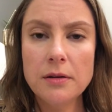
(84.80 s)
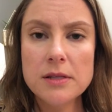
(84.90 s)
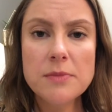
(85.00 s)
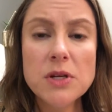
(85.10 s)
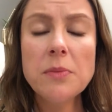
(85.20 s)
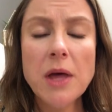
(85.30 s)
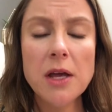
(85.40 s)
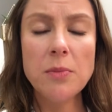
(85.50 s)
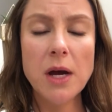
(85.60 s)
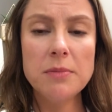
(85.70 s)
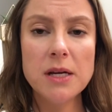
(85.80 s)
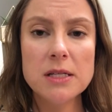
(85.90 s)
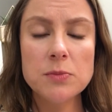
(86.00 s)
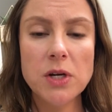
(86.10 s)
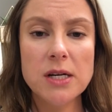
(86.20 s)
symptom that you might be
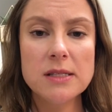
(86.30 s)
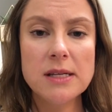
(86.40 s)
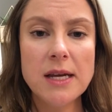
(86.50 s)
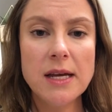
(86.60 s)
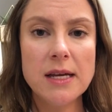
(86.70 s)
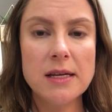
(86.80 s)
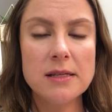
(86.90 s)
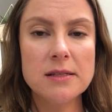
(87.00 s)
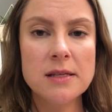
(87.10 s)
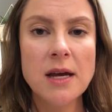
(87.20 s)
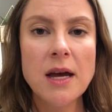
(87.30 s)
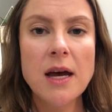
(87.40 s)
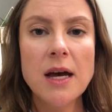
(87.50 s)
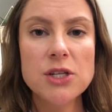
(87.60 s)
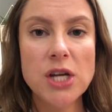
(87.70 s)
experiencing is
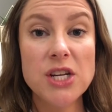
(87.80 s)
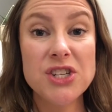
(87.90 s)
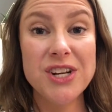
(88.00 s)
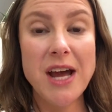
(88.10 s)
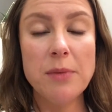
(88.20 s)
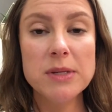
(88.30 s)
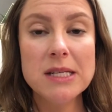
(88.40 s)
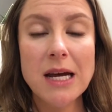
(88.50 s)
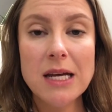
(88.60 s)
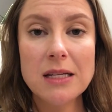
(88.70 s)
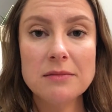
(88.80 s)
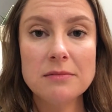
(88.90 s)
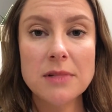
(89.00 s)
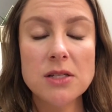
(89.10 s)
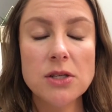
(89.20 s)
a change in appetite.
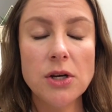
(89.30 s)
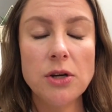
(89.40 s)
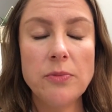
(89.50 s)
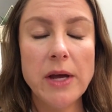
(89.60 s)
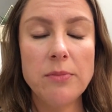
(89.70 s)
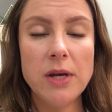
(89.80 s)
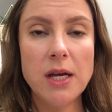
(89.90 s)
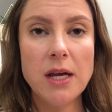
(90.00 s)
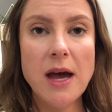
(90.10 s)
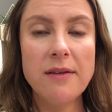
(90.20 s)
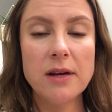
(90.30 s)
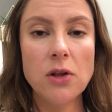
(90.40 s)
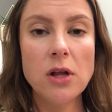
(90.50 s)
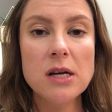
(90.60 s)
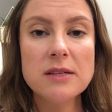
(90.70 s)
And so you may be having
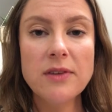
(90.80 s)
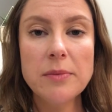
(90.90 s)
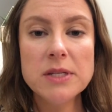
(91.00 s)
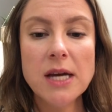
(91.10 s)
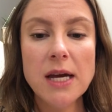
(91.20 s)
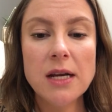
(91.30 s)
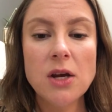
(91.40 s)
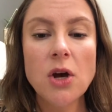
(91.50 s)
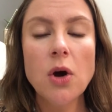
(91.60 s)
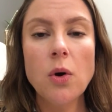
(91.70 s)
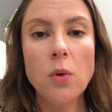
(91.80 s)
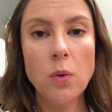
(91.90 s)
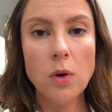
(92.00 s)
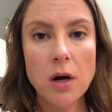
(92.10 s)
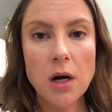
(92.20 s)
a loss of appetite,
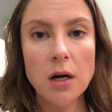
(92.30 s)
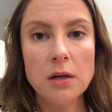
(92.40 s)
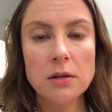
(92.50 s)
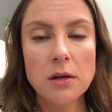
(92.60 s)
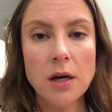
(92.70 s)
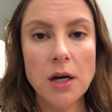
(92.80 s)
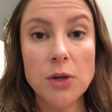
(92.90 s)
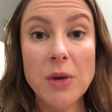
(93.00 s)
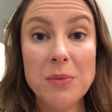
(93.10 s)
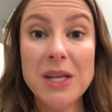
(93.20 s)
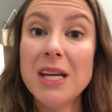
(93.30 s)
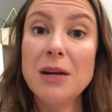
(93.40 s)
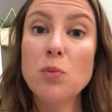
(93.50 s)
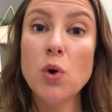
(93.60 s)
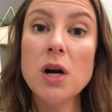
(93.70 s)
or you may be
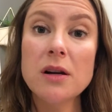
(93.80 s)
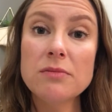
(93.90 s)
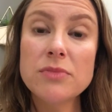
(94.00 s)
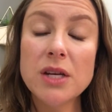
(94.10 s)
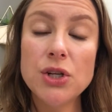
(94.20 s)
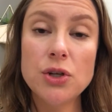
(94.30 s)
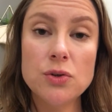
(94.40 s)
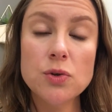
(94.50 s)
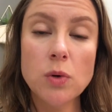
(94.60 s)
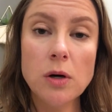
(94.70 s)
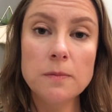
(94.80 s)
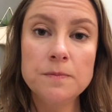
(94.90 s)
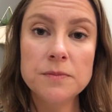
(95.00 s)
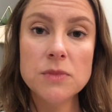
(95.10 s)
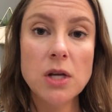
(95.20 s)
eating more than usual.
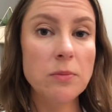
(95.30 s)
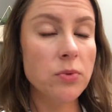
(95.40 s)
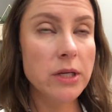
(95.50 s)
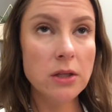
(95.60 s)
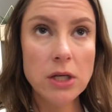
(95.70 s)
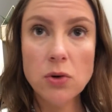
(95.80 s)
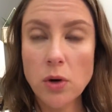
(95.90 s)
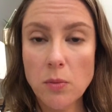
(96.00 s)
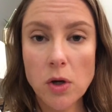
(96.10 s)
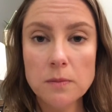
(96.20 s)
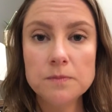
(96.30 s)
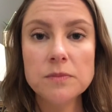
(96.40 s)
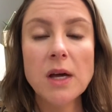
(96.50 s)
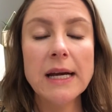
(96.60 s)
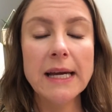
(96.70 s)
Completely normal.
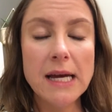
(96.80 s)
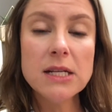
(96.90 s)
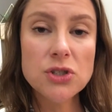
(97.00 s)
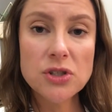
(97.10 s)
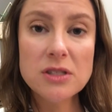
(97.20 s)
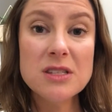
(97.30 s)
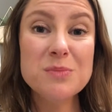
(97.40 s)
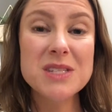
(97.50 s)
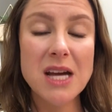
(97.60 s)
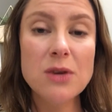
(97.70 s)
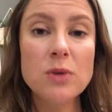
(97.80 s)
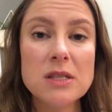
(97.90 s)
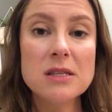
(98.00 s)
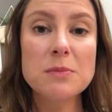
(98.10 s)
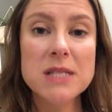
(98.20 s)
Again, should subside
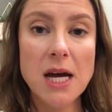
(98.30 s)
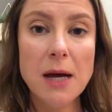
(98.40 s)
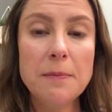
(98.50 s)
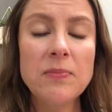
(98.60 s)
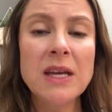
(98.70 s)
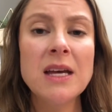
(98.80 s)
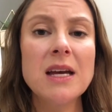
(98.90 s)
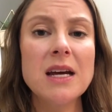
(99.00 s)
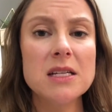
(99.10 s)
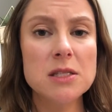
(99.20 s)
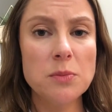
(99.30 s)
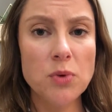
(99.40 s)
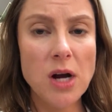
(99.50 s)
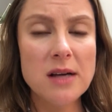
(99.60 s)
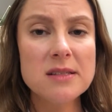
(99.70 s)
with some time and some
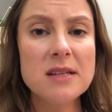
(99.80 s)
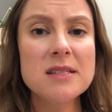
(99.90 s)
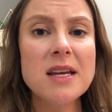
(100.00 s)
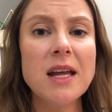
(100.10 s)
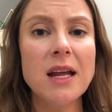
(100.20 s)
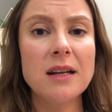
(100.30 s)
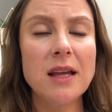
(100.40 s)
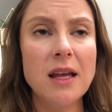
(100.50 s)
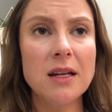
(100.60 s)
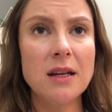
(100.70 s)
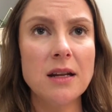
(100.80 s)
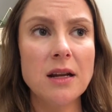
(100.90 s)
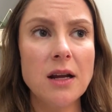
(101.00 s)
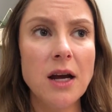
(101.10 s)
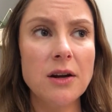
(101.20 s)
processing and
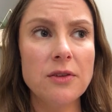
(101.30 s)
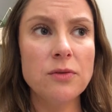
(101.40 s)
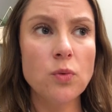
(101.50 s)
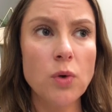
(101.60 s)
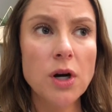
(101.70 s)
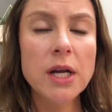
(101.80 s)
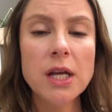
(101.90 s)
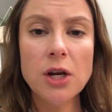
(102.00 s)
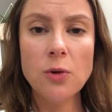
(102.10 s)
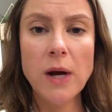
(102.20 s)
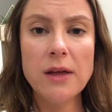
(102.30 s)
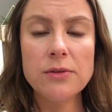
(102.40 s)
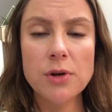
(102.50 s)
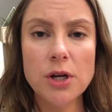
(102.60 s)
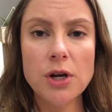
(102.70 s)
kind of working your way
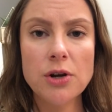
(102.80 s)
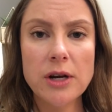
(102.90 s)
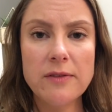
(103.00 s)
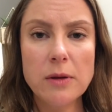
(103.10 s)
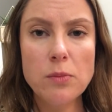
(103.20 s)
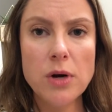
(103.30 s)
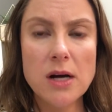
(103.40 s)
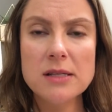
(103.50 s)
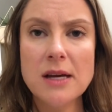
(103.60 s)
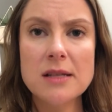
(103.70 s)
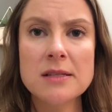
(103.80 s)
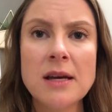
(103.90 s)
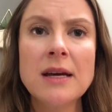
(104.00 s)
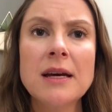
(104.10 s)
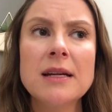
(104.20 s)
through your grieving process.
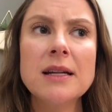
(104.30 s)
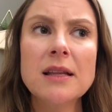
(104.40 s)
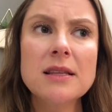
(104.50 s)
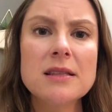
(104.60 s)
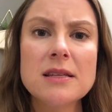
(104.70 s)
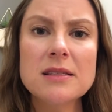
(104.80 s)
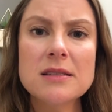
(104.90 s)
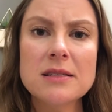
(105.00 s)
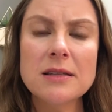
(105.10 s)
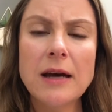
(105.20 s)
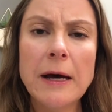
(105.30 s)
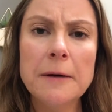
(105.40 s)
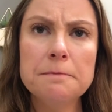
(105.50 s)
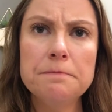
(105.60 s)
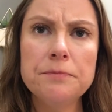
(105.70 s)
Not that this
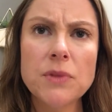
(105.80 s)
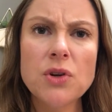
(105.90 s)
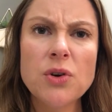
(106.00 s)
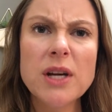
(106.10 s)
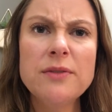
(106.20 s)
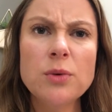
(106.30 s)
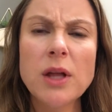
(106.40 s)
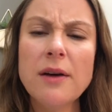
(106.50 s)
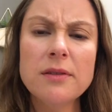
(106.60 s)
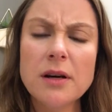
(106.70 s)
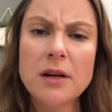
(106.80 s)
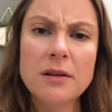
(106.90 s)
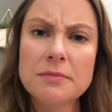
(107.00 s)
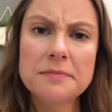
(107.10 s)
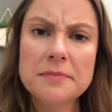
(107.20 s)
grief will ever
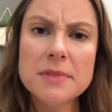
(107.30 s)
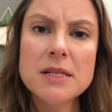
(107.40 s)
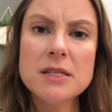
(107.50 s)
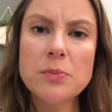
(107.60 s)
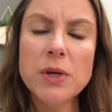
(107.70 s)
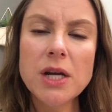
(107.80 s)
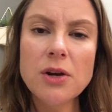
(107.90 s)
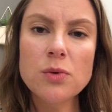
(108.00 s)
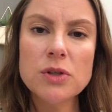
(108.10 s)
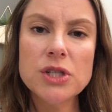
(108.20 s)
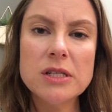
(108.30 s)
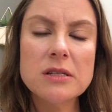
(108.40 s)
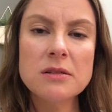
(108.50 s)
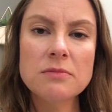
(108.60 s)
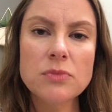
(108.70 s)
disappear, it will
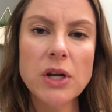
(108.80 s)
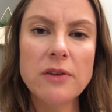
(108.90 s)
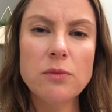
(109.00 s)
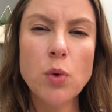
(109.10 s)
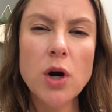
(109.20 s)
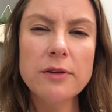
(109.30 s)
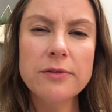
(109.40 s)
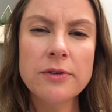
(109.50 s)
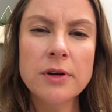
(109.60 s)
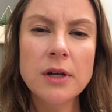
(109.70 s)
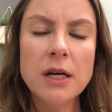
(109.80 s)
just kind of morph